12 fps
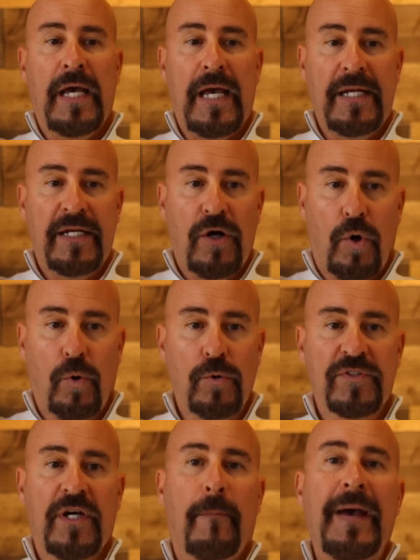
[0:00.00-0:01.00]
and it
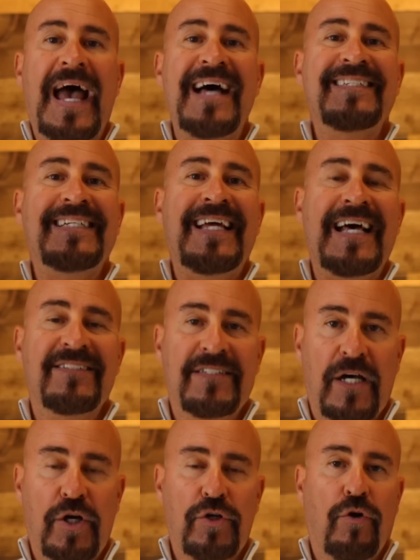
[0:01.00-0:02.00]
holds up as it has
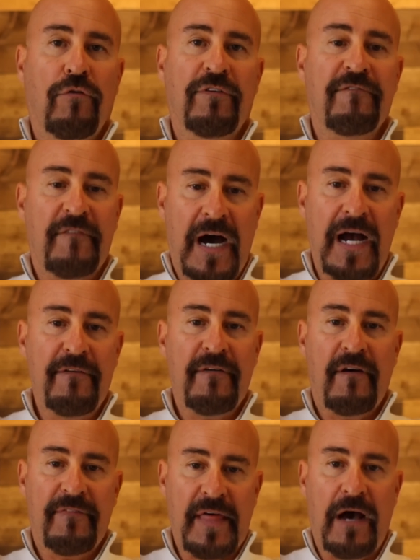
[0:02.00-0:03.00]
done over
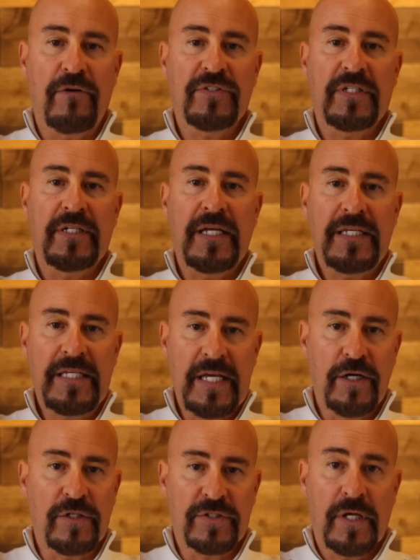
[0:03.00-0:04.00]
5,000
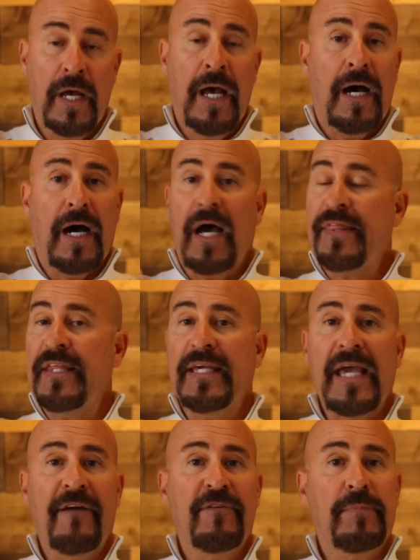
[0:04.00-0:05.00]
years. I
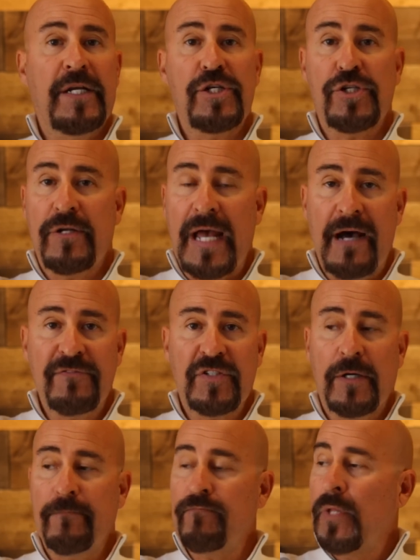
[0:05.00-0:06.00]
think everybody should have
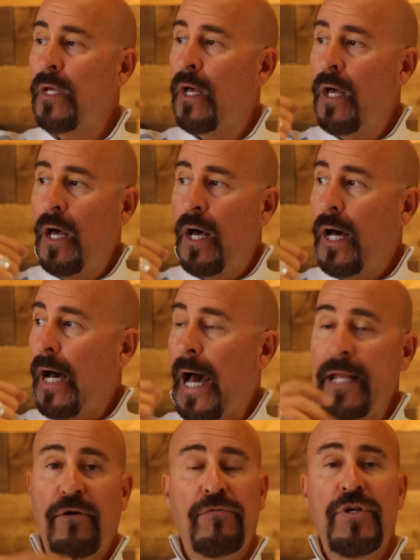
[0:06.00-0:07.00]
some.
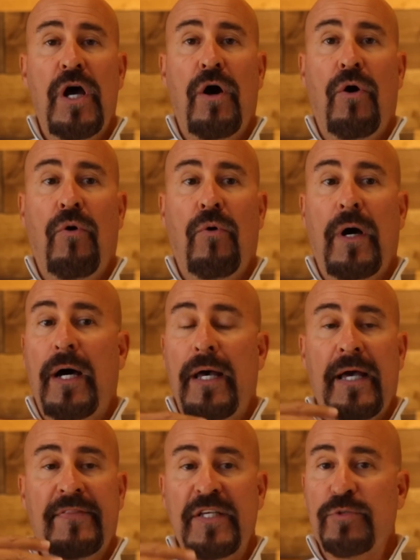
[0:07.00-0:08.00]
I don't know,
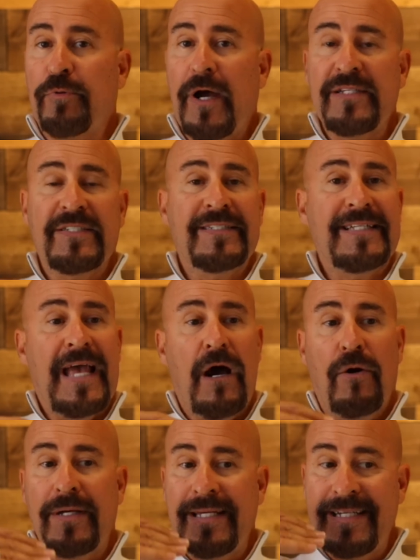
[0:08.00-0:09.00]
at these prices
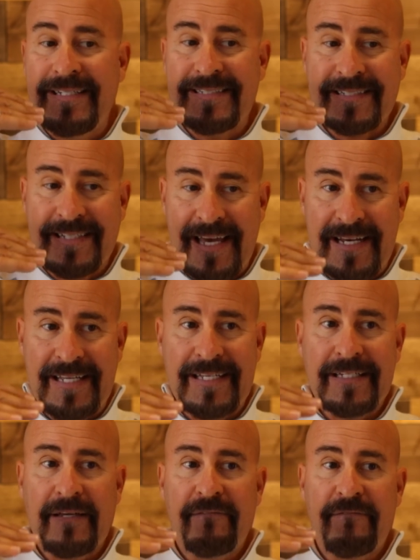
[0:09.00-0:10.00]
now, it is
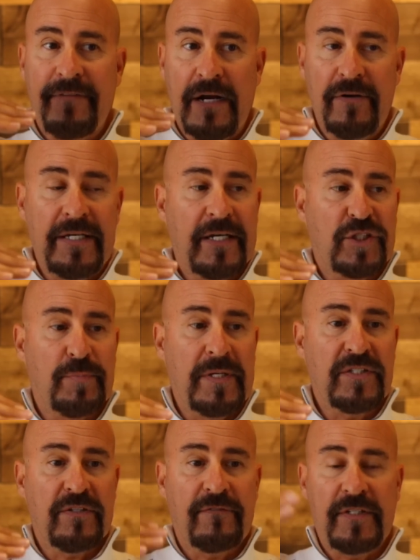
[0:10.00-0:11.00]
getting very
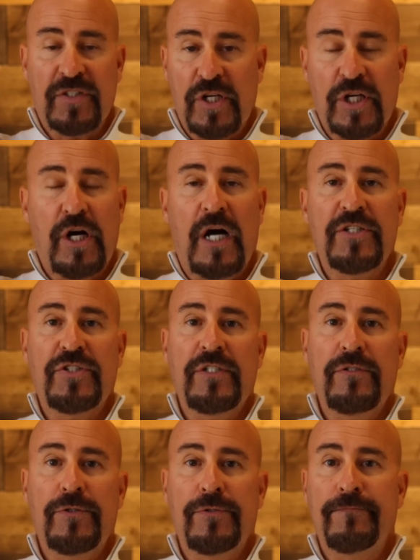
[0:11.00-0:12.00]
expensive. It's going to cost
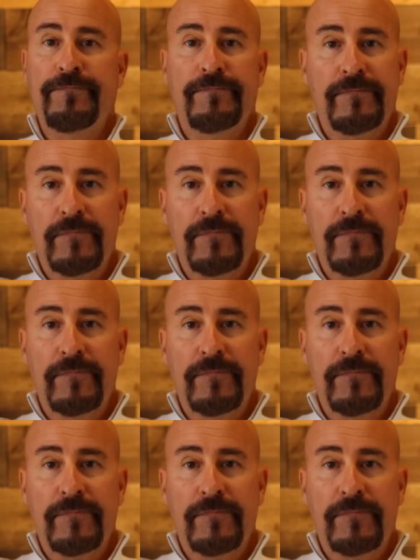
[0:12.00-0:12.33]
you